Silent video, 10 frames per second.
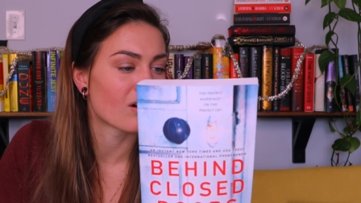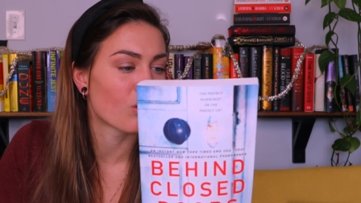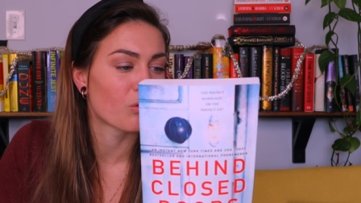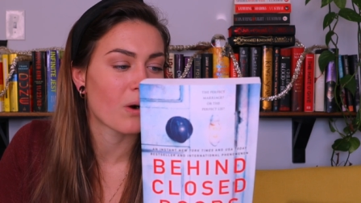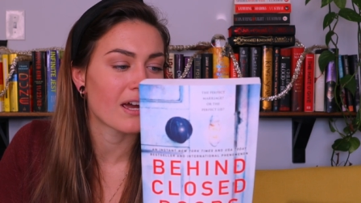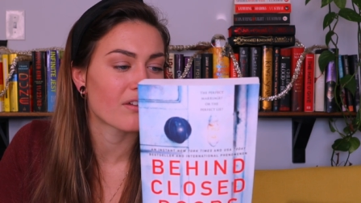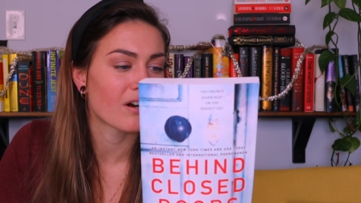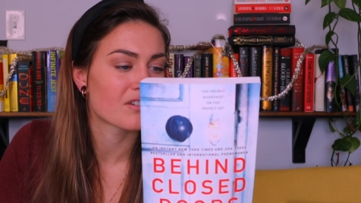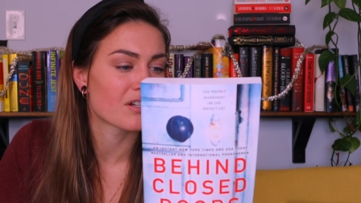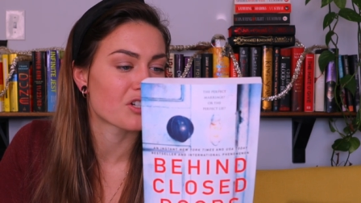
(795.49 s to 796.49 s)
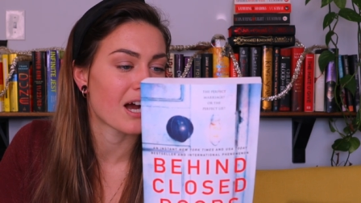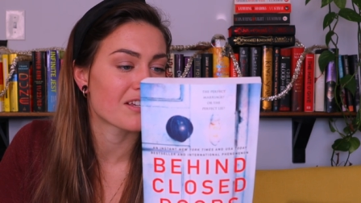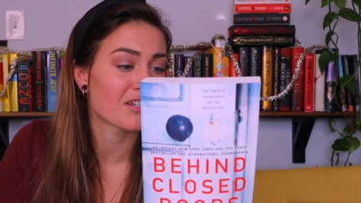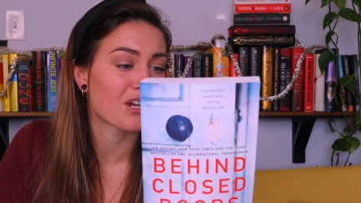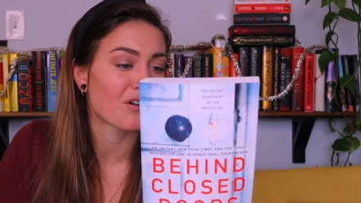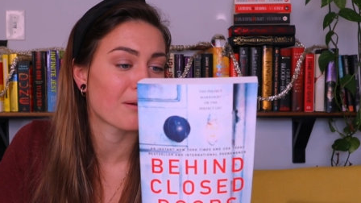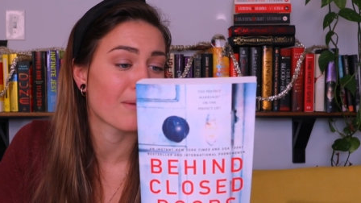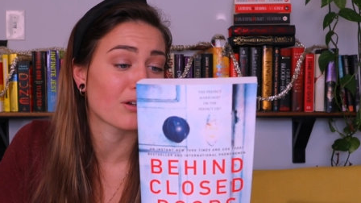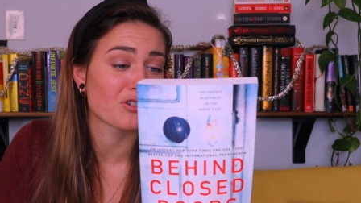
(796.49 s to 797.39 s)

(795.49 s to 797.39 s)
Or why there are such high security metal